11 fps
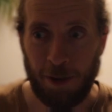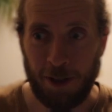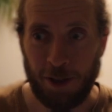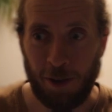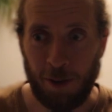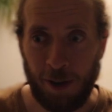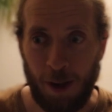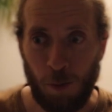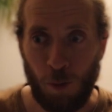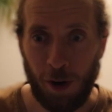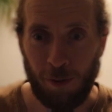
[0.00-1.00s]
is called a
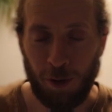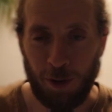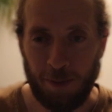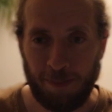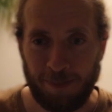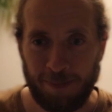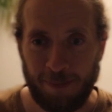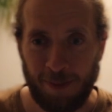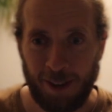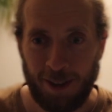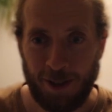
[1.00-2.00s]
workflow.
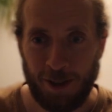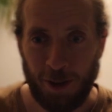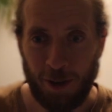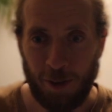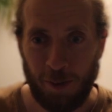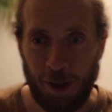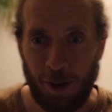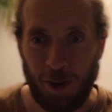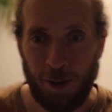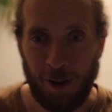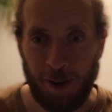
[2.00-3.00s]
So we
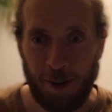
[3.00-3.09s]
know